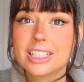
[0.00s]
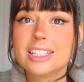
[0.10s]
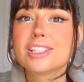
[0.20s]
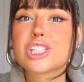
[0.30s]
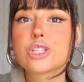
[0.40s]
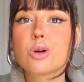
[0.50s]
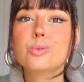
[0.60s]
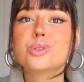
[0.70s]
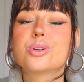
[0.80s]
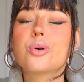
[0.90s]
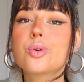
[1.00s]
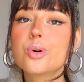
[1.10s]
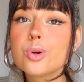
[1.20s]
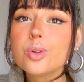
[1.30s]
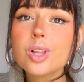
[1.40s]
It's so
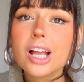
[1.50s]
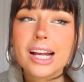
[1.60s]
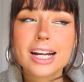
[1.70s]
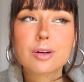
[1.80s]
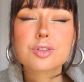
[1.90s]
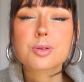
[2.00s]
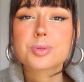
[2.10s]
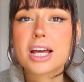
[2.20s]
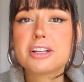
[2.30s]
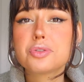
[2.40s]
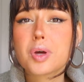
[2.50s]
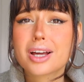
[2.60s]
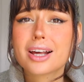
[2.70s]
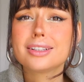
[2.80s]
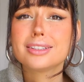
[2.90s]
cool. I was obsessed, so I
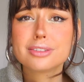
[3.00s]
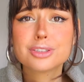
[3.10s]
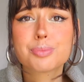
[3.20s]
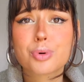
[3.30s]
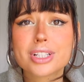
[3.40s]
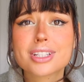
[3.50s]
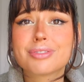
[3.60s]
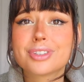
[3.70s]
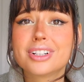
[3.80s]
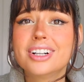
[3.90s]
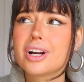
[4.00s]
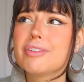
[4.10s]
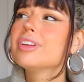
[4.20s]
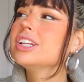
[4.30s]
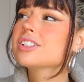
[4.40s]
got a little depressed after
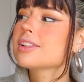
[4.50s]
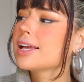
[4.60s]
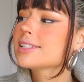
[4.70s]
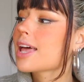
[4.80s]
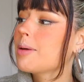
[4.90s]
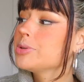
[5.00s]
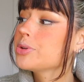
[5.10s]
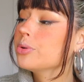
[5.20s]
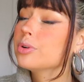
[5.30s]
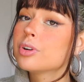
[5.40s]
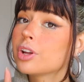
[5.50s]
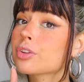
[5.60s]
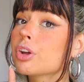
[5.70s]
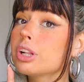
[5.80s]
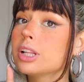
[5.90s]
I finished the last episode,
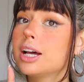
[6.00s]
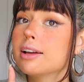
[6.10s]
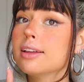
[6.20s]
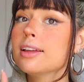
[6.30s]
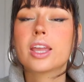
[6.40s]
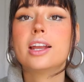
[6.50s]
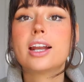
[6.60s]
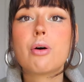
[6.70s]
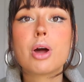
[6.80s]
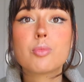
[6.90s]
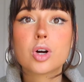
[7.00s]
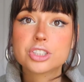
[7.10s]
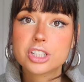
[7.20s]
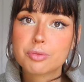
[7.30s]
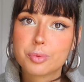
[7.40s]
not gonna lie. And now I'm
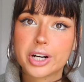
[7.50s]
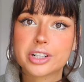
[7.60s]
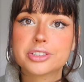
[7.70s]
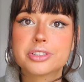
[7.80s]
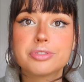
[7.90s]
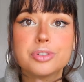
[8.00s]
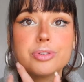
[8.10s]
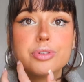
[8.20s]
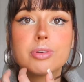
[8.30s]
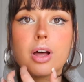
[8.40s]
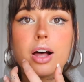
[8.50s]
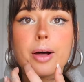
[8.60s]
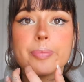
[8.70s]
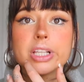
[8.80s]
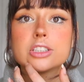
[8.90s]
watching Records of Youth.
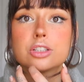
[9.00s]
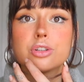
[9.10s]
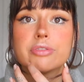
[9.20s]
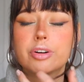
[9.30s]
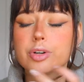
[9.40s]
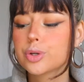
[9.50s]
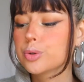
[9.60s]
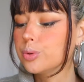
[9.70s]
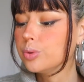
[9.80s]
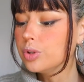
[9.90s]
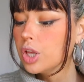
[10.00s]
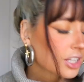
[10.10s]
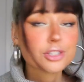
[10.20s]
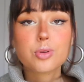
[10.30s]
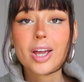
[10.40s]
It's also very cool.
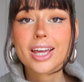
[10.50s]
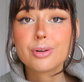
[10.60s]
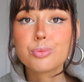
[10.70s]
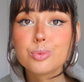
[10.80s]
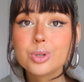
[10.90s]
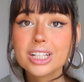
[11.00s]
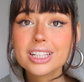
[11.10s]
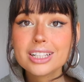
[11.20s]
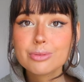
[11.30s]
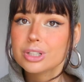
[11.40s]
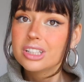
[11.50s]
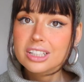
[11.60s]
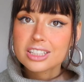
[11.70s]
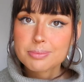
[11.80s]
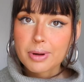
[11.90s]
So I get
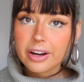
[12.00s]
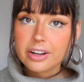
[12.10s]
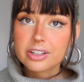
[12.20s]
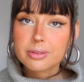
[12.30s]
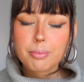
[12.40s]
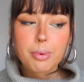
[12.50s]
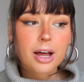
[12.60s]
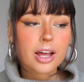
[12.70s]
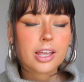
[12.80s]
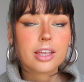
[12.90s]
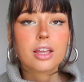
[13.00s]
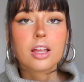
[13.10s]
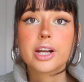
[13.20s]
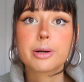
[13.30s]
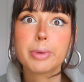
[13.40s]
really inspired by
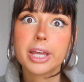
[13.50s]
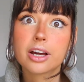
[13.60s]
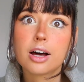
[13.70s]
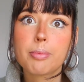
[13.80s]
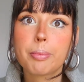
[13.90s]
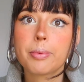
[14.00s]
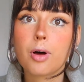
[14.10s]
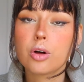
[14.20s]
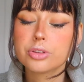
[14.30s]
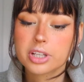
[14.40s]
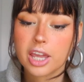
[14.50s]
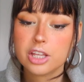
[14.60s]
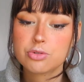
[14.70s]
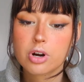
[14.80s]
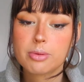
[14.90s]
their makeup on the
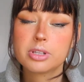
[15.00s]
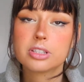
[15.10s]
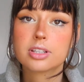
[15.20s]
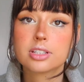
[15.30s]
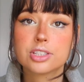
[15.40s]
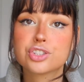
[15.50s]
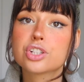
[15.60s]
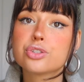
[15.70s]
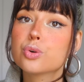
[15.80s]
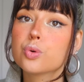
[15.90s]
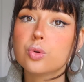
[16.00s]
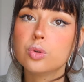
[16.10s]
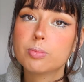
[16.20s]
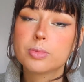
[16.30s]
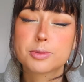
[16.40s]
K-dramas because it's just so
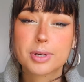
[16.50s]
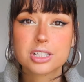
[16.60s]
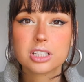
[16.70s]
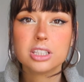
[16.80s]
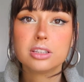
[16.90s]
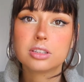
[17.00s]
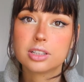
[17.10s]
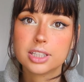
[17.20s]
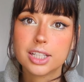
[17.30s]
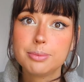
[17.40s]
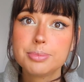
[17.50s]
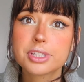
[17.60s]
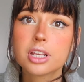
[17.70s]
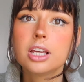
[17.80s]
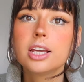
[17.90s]
good, especially the lips.